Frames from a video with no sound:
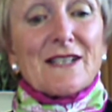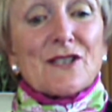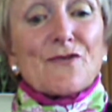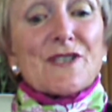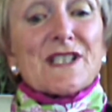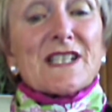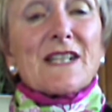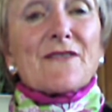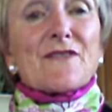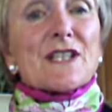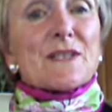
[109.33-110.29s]
to
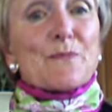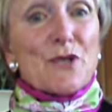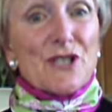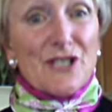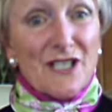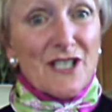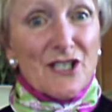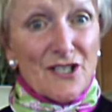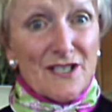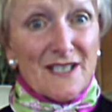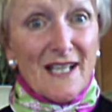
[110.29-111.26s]
receive this
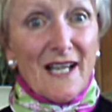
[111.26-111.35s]
prestigious